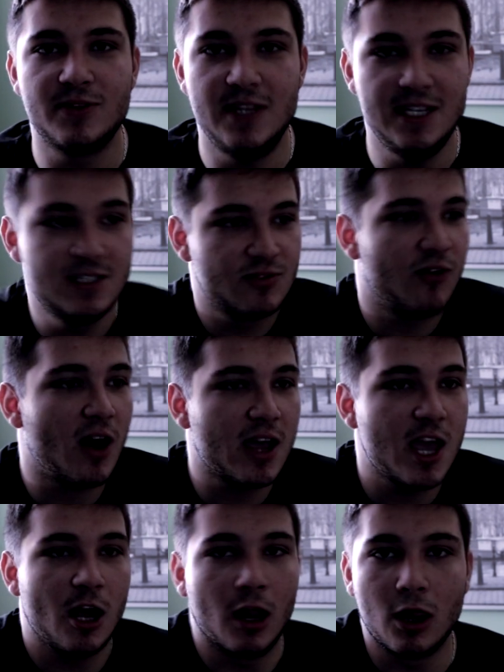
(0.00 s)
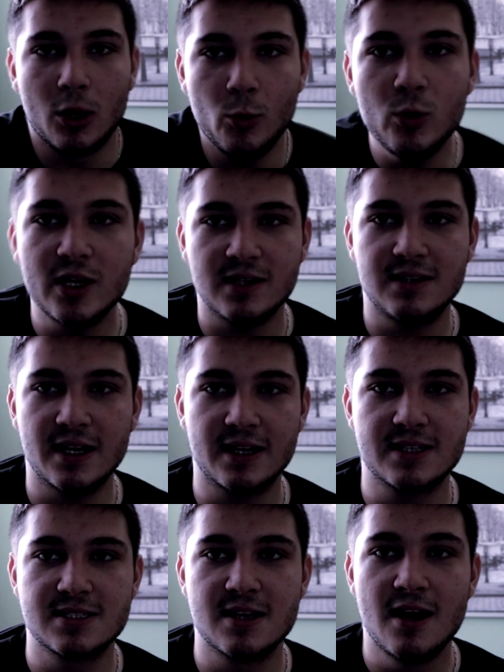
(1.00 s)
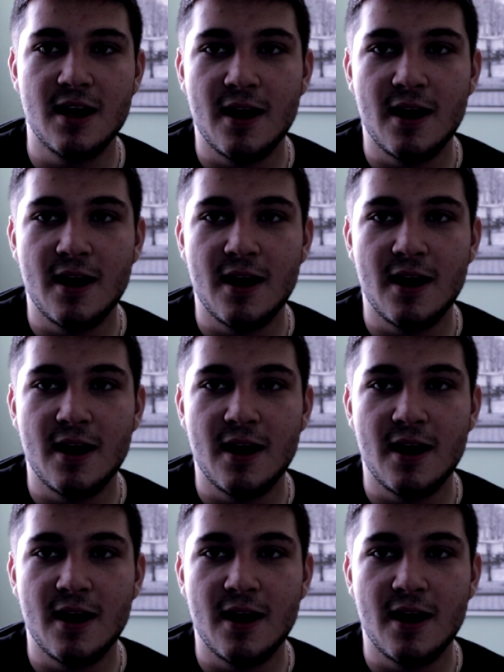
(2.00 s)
these fucking lunatics